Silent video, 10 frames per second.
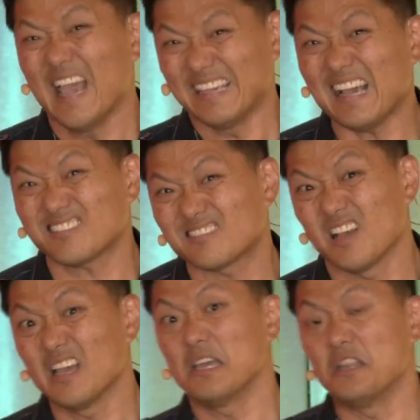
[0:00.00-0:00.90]
Yes,
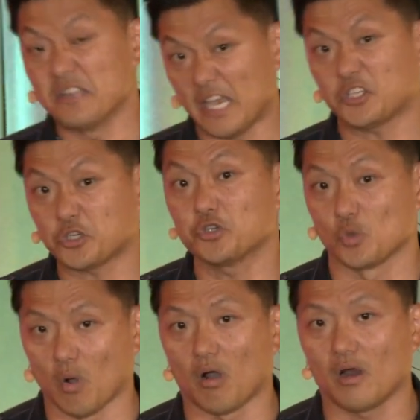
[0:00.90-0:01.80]
in nature
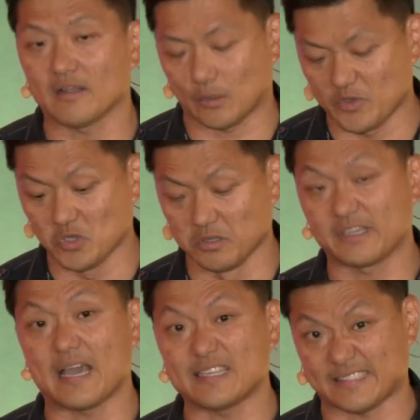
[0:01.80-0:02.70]
you are, like when you look
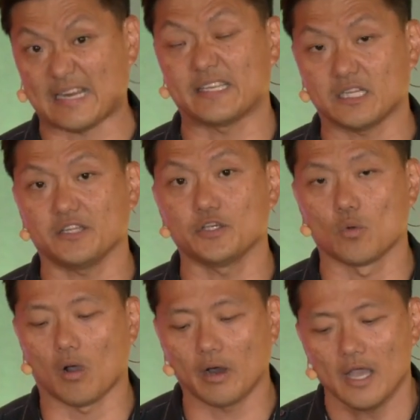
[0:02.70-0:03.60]
at it, technically you
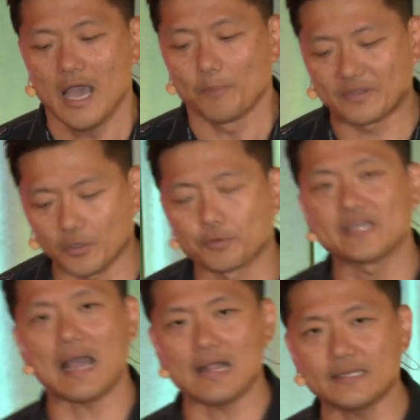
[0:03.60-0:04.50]
are, but the
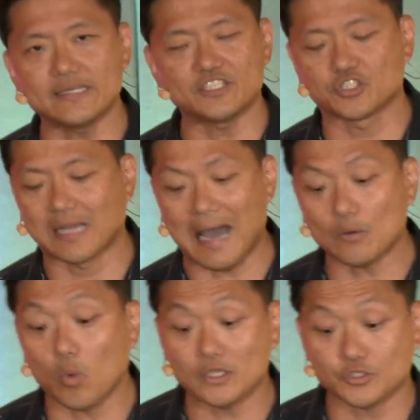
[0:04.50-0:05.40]
reality is
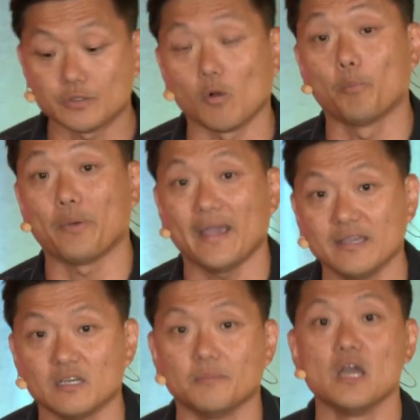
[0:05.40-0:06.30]
God wants you to obey
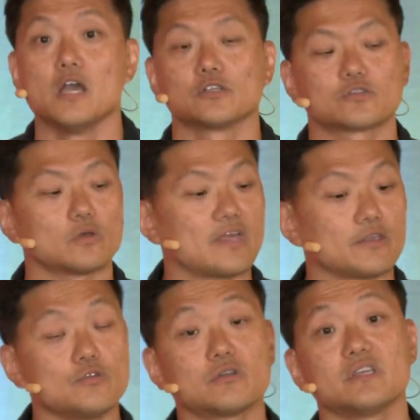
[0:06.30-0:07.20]
Him so that
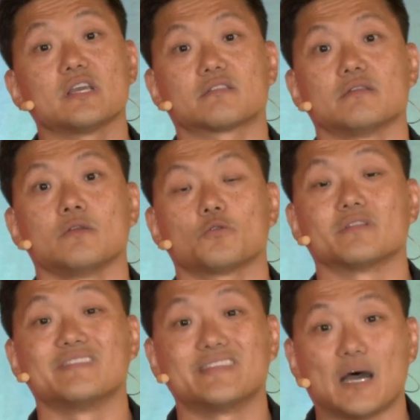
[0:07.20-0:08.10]
you can get to know the
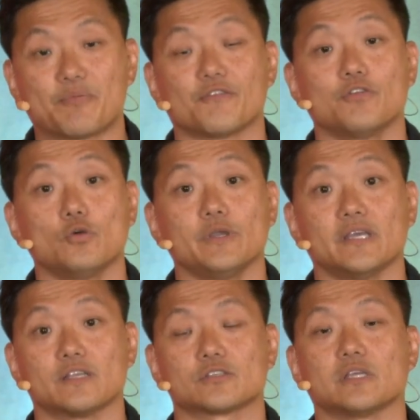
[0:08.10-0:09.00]
depth of who He
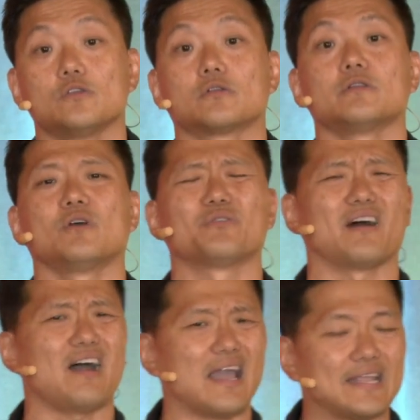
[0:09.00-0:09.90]
is, so that you can know the
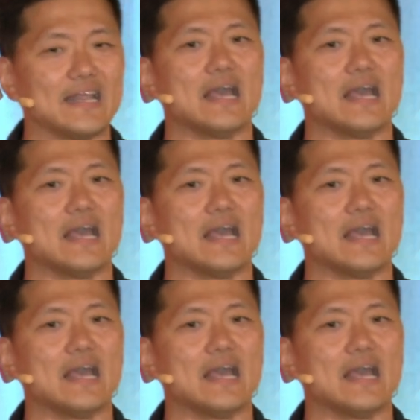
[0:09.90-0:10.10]
height